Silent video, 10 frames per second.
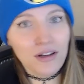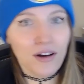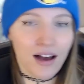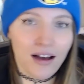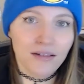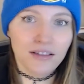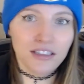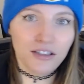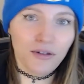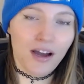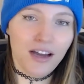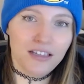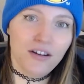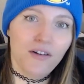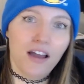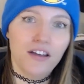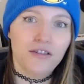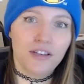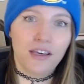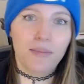Uh, you guys know I
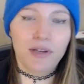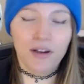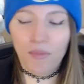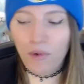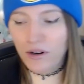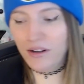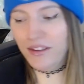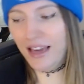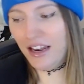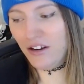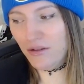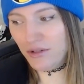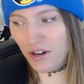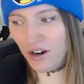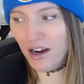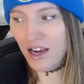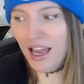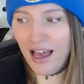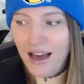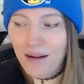usually appeal more to the end user,
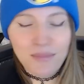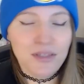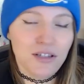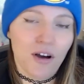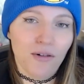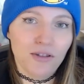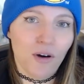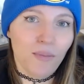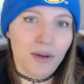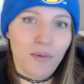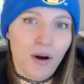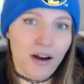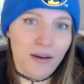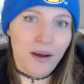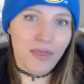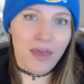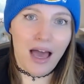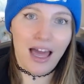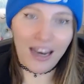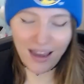um, so don't be worried about
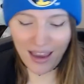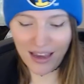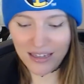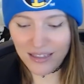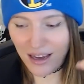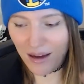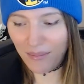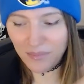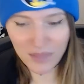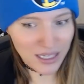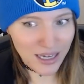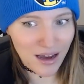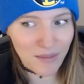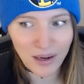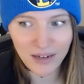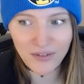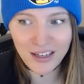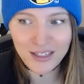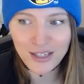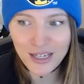that. And um, yeah, I might even get
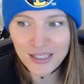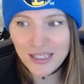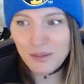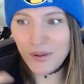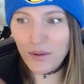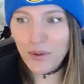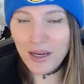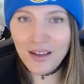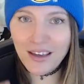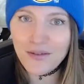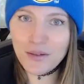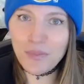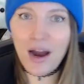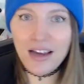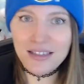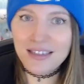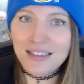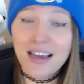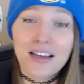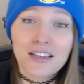a chance to spin the wheel and give some prizes.
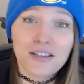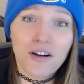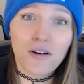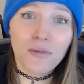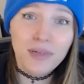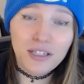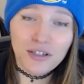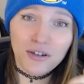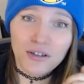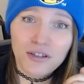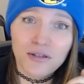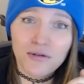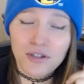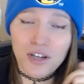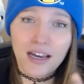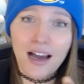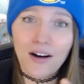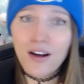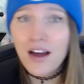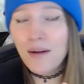So be sure to check
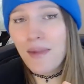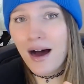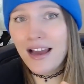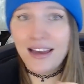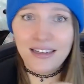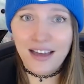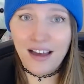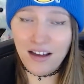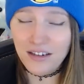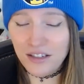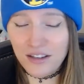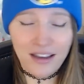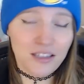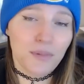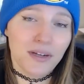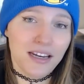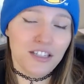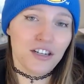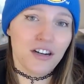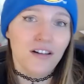out my uh,
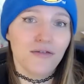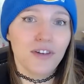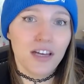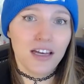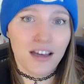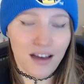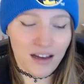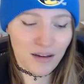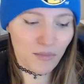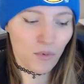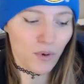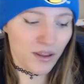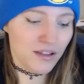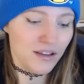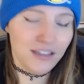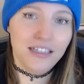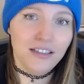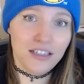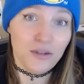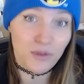explanation of um, what the deal
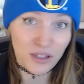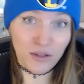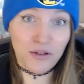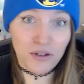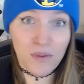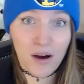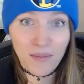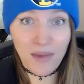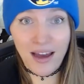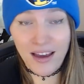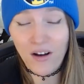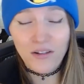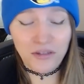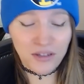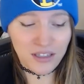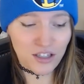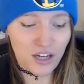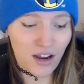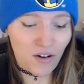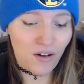is with YouTube on my alternate
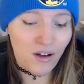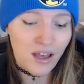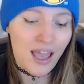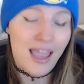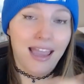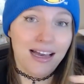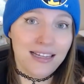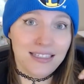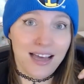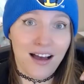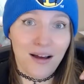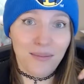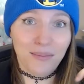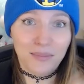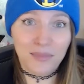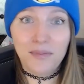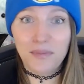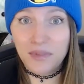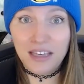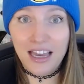channel and um,
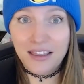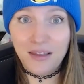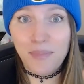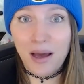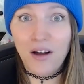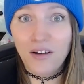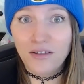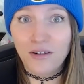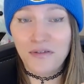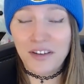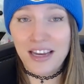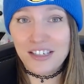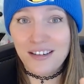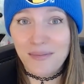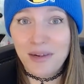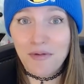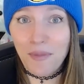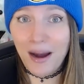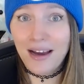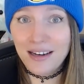hit the bell notification be
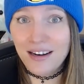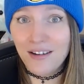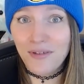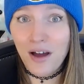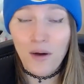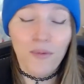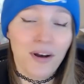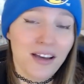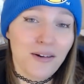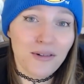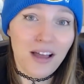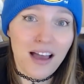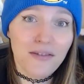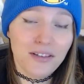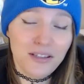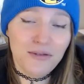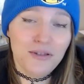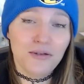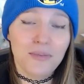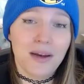reminded of when I go live on
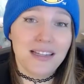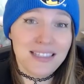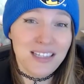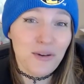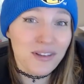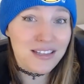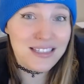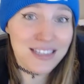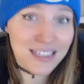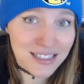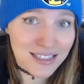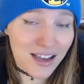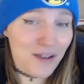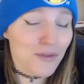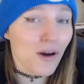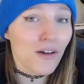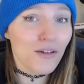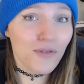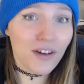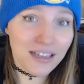YouTube and see you on the 6th for all the
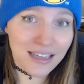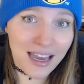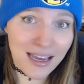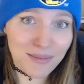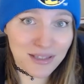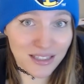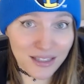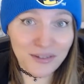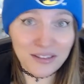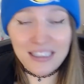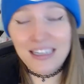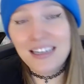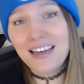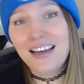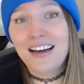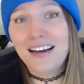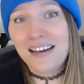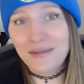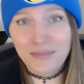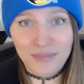fun and games, literally
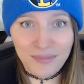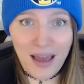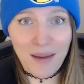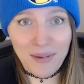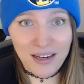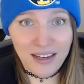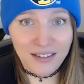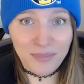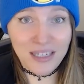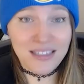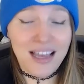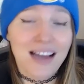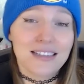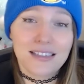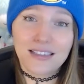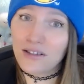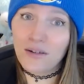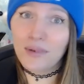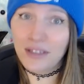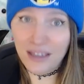um, happening because I still
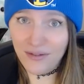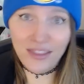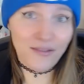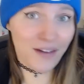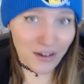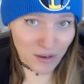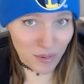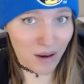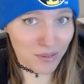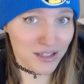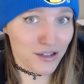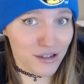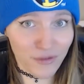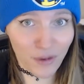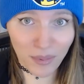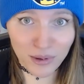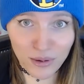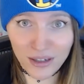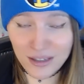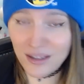believe in the value proposition of open
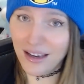source.